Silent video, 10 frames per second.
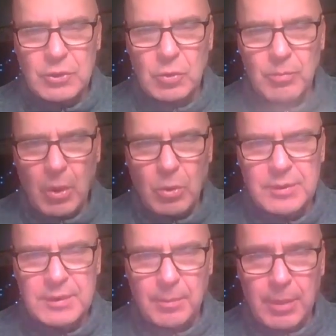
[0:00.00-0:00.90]
you
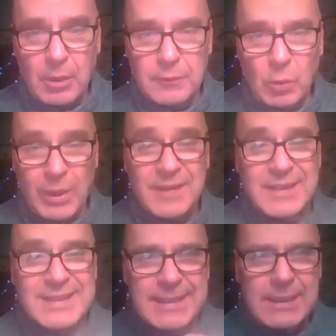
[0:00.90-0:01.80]
most about the way the
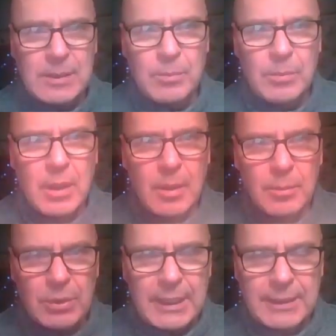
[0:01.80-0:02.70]
team
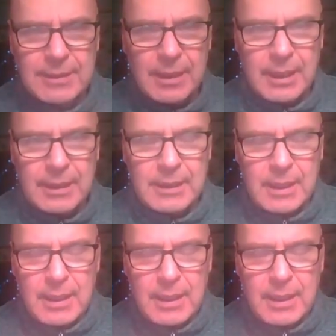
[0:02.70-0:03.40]
played tonight,